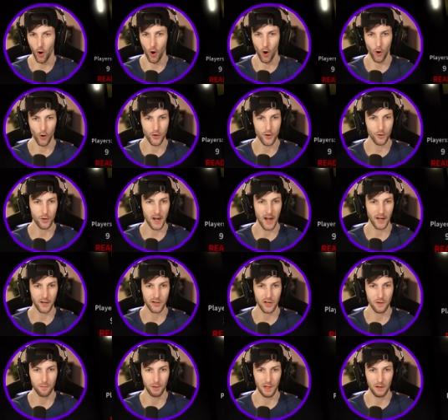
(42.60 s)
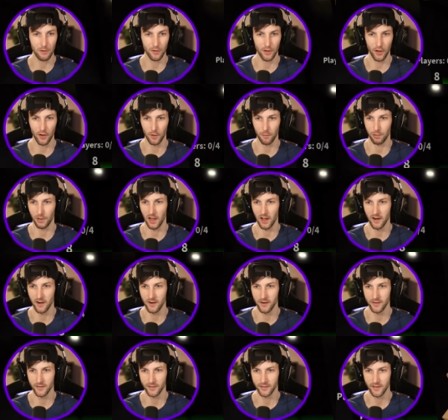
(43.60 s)
Oh, you can actually play with other
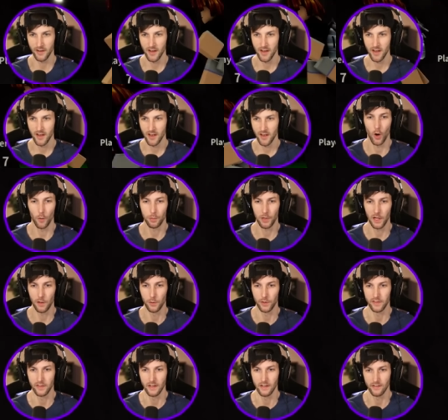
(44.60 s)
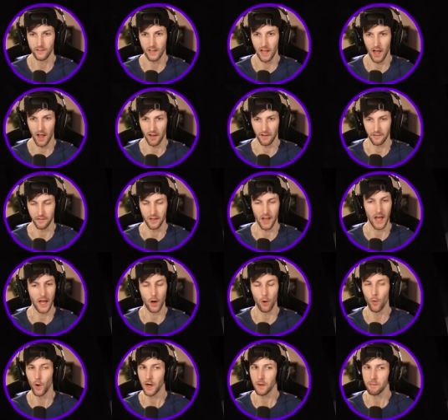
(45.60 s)
players? I'll play with these guys. I
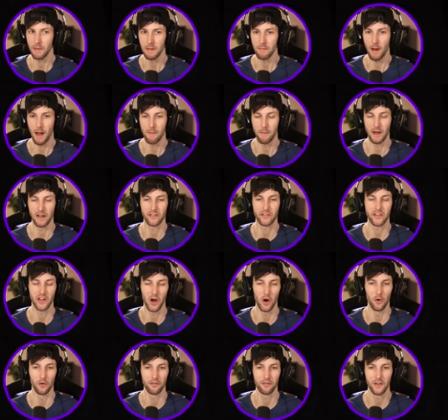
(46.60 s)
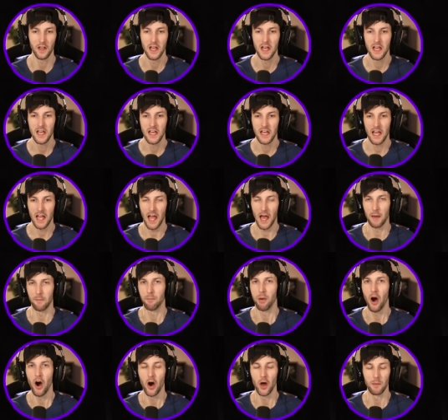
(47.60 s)
don't want to be by myself
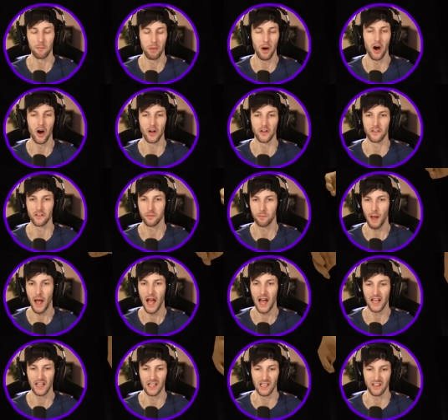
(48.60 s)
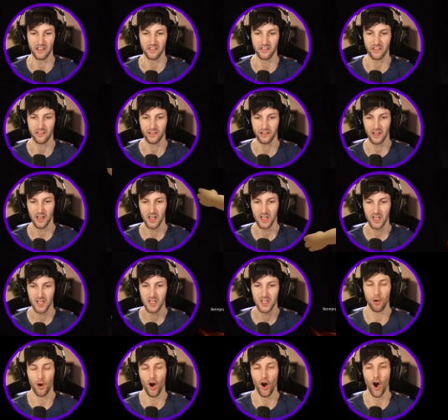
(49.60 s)
at PonPon's palace.
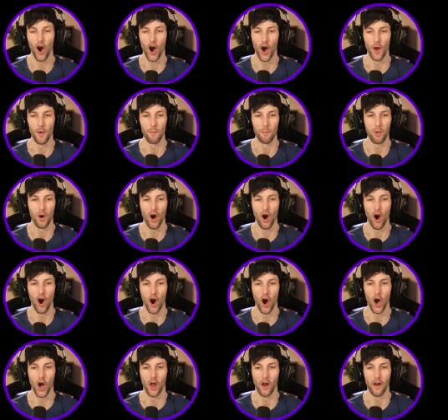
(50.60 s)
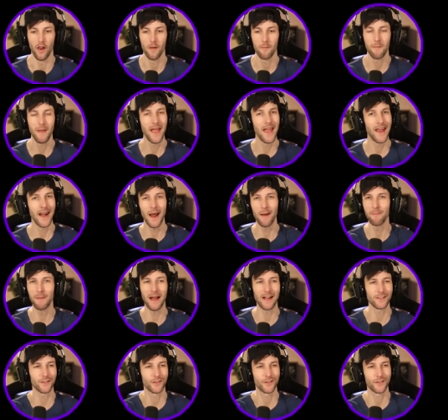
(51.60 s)
PonPon. Man, I'm
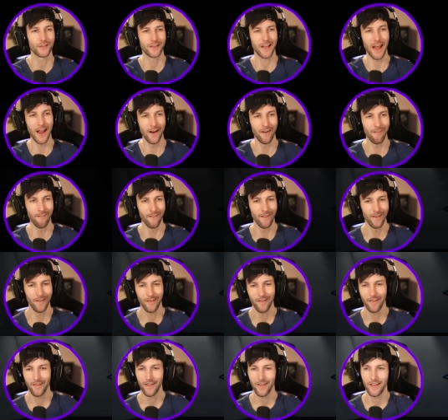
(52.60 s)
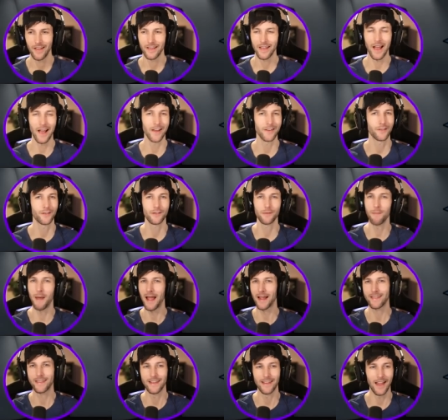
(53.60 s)
not scared. Guys,
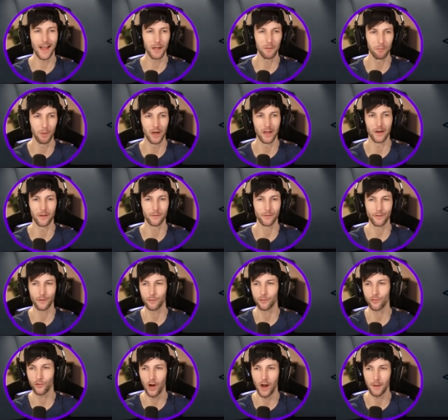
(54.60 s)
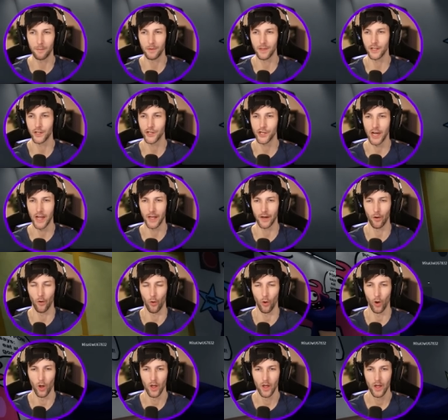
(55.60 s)
smack the like button and subscribe to the
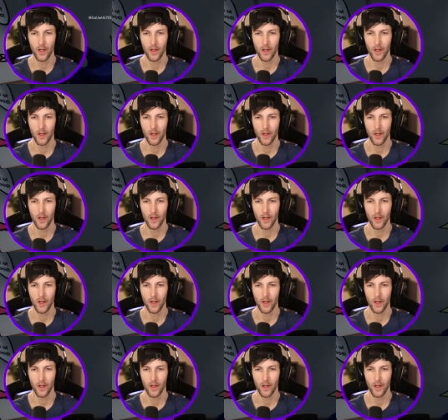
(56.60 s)
channel.